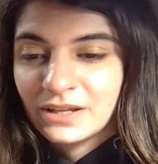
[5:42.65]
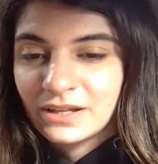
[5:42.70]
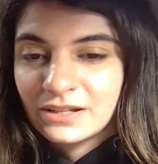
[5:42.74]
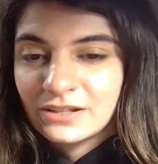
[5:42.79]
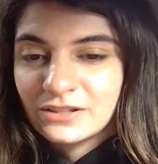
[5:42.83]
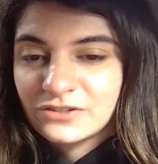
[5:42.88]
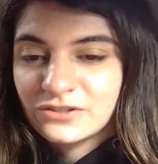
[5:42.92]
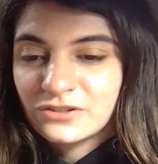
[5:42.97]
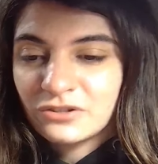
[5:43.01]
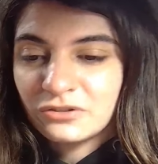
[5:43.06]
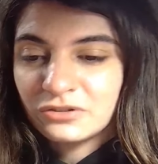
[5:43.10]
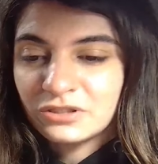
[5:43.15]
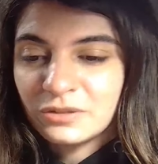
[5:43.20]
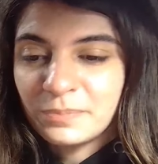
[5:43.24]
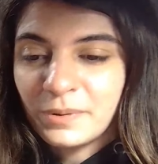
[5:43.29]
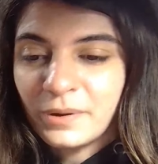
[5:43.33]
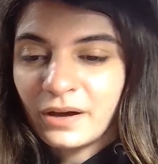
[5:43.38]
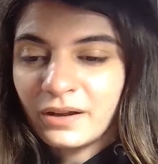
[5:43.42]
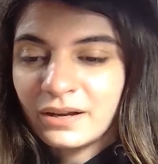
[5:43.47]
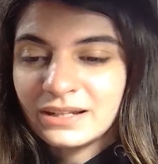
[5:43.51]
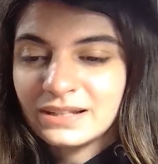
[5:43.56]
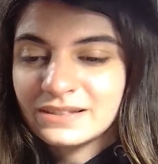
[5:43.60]
So the
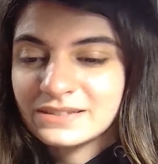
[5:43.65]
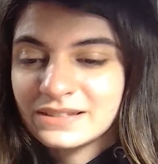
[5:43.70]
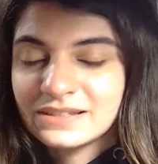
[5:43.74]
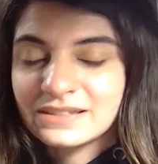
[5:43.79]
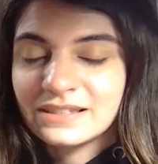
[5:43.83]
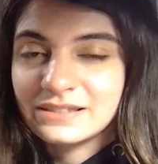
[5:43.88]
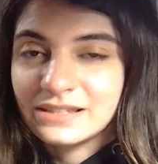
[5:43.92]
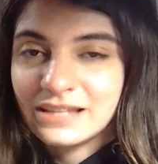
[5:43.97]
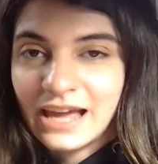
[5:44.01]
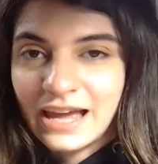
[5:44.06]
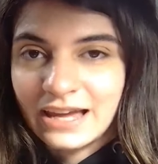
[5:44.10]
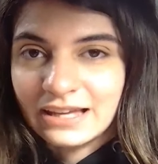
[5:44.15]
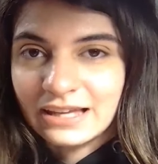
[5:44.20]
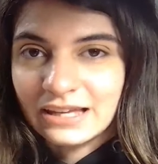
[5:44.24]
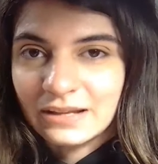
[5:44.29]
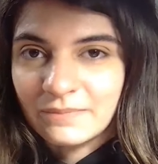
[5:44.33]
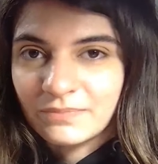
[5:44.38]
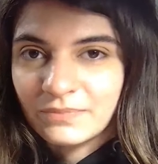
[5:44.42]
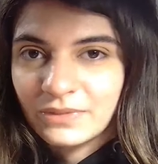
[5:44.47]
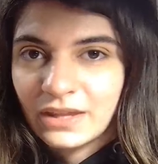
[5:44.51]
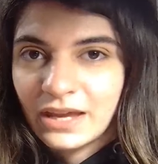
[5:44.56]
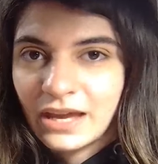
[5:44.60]
pawn e6 is hanging,
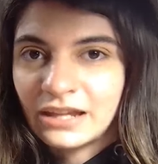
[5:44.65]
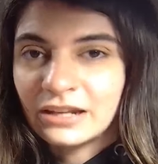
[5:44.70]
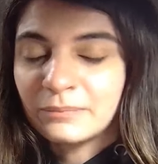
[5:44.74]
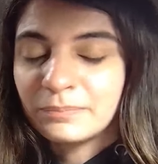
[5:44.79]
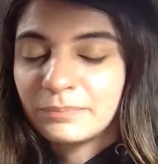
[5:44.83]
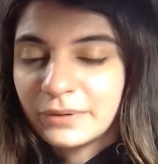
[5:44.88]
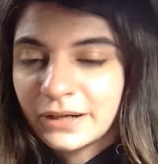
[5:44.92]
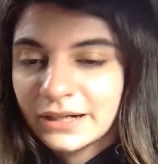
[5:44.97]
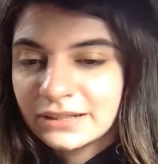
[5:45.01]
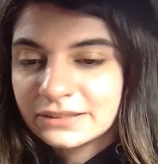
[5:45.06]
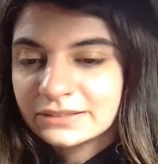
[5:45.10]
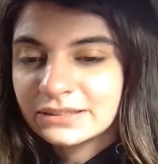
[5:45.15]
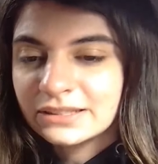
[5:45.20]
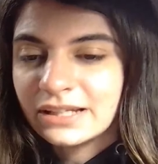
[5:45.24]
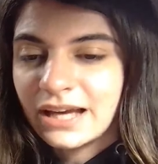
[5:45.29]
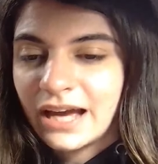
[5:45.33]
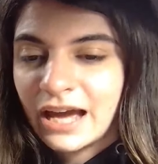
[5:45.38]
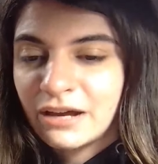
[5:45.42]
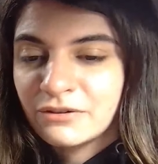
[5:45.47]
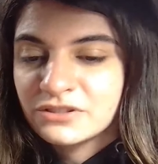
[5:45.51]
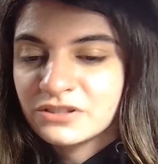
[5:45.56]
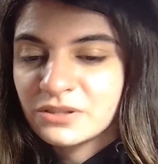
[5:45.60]
and apparently
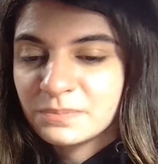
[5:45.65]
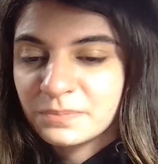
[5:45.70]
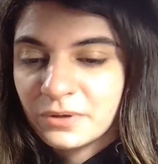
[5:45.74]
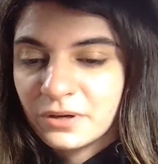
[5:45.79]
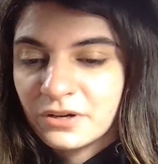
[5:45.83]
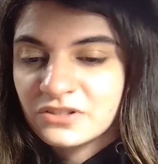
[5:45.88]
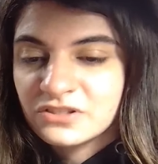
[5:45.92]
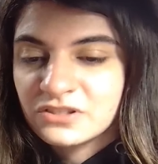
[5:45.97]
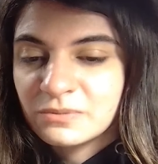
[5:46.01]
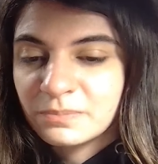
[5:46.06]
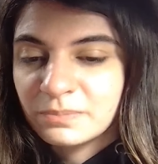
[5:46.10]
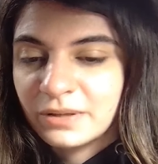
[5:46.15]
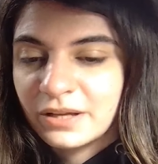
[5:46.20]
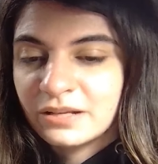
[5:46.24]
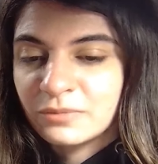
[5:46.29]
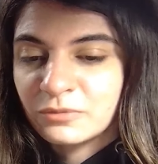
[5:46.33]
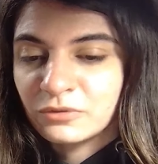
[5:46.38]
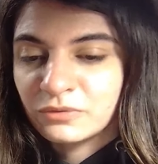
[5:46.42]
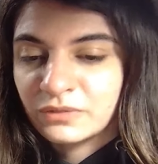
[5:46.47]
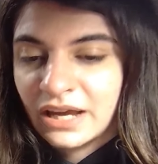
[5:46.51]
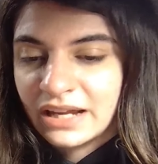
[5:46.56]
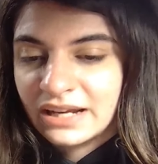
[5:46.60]
I was supposed to play the
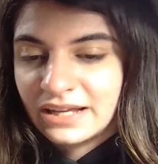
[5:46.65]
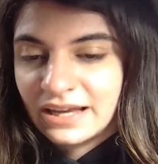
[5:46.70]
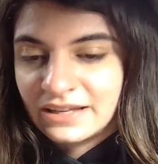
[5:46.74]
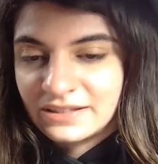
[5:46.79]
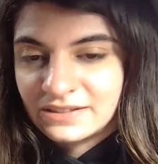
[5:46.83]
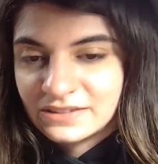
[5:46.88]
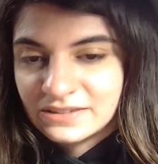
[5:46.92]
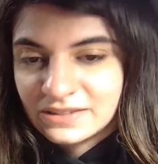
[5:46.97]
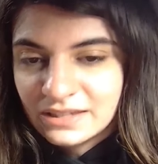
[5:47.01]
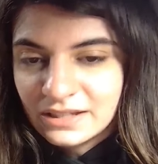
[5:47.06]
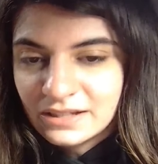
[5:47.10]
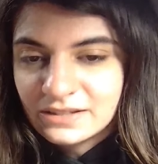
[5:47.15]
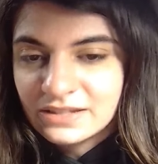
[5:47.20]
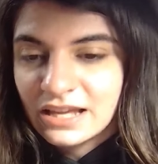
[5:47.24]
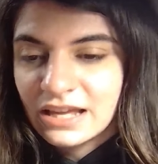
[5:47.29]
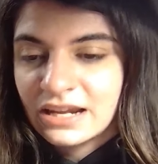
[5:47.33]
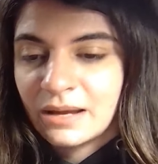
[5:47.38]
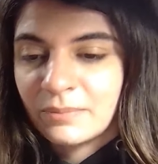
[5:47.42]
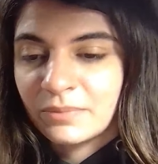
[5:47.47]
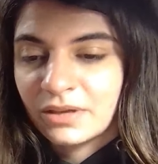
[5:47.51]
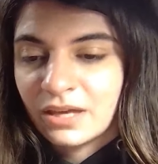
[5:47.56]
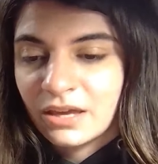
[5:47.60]
move knight a6, and
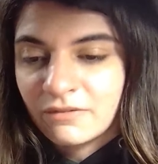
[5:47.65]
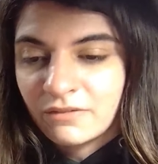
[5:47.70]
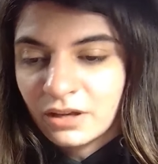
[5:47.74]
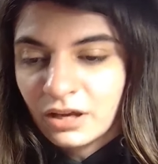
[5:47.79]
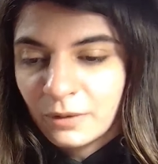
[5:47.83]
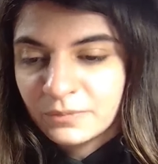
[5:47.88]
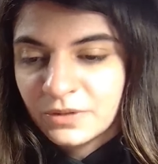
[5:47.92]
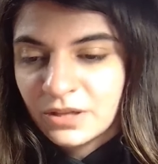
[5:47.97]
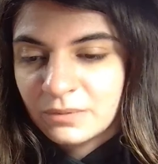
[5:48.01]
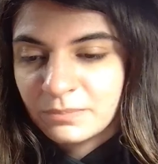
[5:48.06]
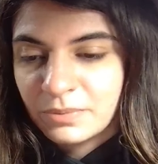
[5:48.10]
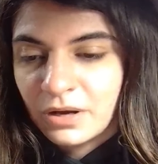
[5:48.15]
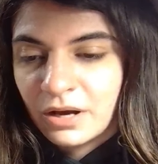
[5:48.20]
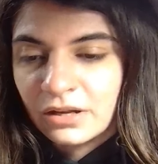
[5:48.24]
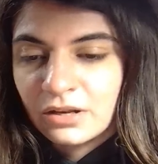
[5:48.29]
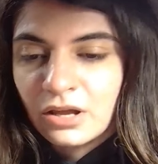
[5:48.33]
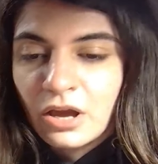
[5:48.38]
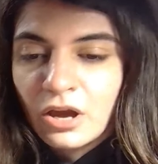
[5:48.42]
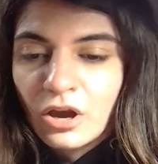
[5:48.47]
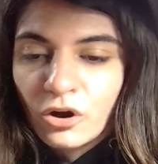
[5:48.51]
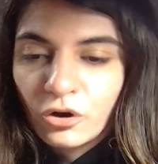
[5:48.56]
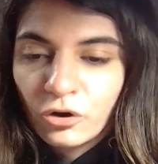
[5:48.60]
I'm giving up that pawn,
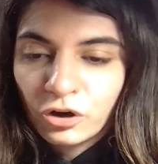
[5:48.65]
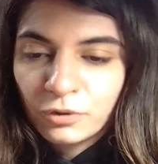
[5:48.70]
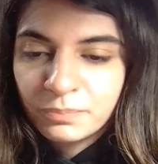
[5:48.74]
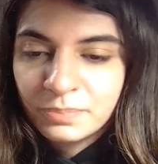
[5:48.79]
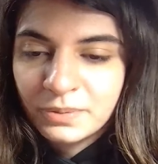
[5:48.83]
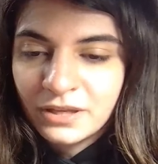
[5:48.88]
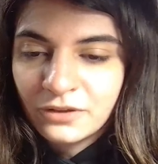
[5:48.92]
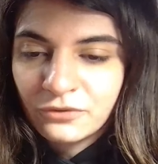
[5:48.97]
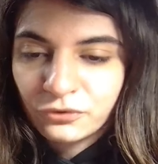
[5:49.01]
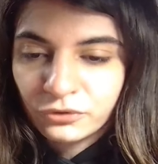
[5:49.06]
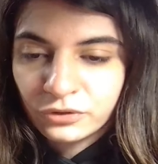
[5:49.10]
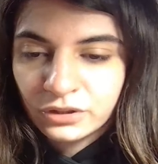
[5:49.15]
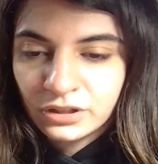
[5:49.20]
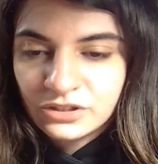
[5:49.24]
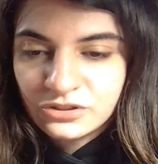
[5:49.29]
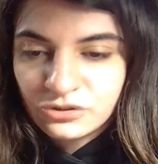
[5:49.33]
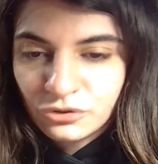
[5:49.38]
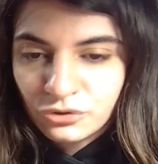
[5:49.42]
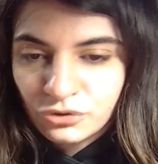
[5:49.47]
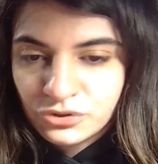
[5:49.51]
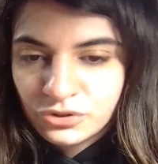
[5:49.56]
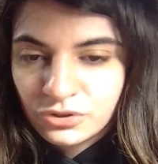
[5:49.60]
or b4 is
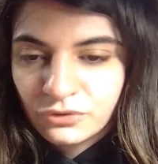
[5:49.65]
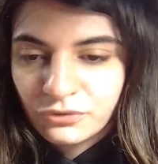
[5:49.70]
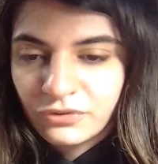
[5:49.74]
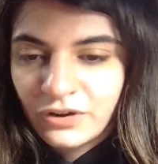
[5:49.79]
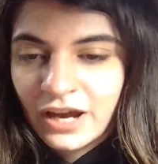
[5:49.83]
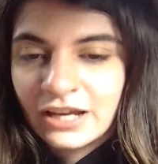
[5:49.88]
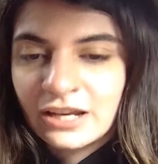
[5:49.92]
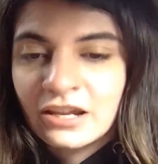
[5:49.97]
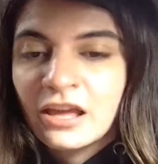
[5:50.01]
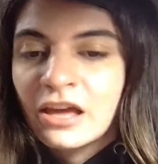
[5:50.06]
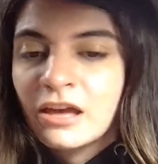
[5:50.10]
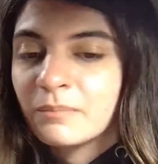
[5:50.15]
also fine.